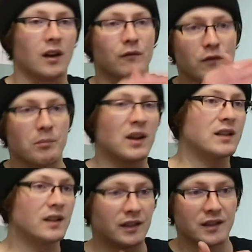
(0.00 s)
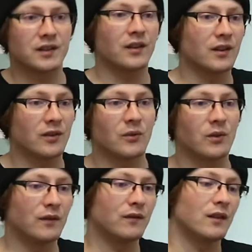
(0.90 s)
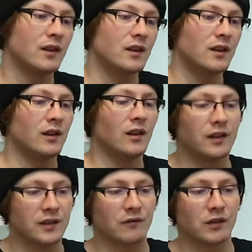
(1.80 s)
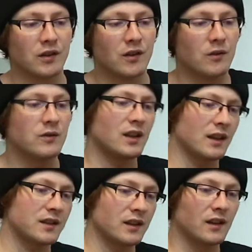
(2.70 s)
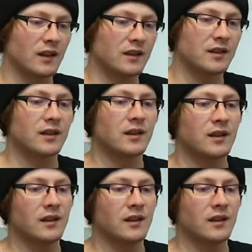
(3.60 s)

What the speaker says: of repeating this cycle of learning something new, testing it,